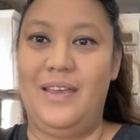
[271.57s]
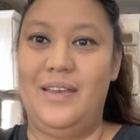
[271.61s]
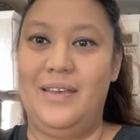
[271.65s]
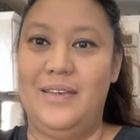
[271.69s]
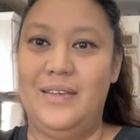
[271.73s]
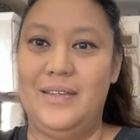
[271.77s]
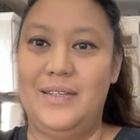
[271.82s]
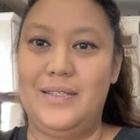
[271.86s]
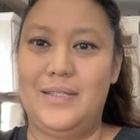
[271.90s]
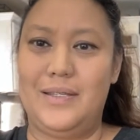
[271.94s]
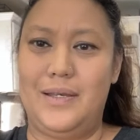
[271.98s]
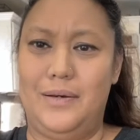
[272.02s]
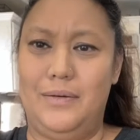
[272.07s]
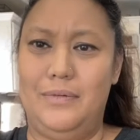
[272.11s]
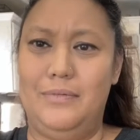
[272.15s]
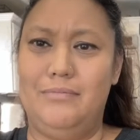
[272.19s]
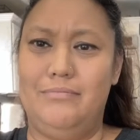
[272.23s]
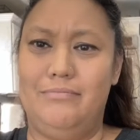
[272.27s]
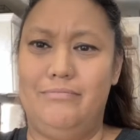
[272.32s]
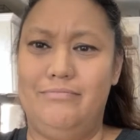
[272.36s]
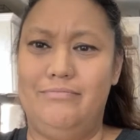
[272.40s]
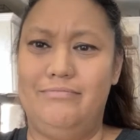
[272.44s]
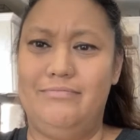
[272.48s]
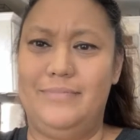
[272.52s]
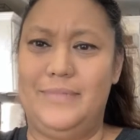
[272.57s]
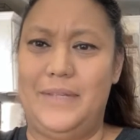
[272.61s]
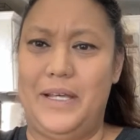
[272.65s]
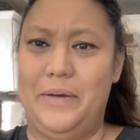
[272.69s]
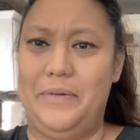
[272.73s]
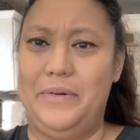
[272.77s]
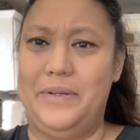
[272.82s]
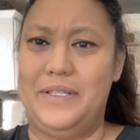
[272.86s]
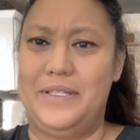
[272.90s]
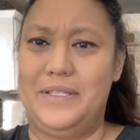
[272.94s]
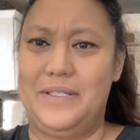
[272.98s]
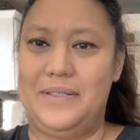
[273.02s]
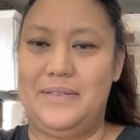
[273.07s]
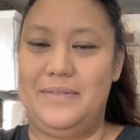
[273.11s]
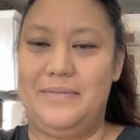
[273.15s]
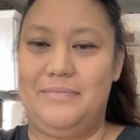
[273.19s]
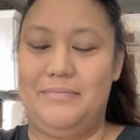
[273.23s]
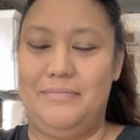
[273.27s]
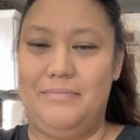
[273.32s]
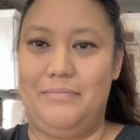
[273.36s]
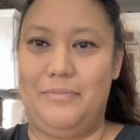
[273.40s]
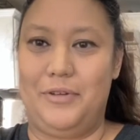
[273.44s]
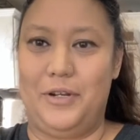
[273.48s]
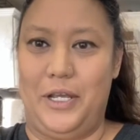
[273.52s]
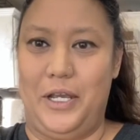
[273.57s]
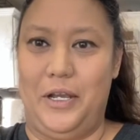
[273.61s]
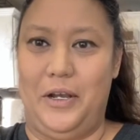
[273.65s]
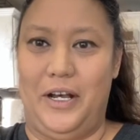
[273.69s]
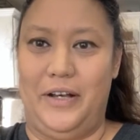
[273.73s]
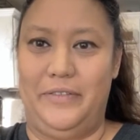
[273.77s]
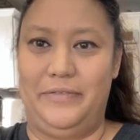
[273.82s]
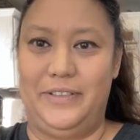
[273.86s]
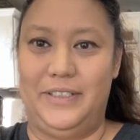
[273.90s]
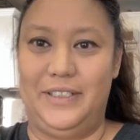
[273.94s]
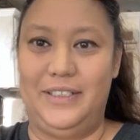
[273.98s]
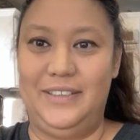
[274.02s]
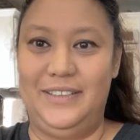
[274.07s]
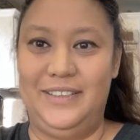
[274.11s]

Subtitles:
So that was pretty awful.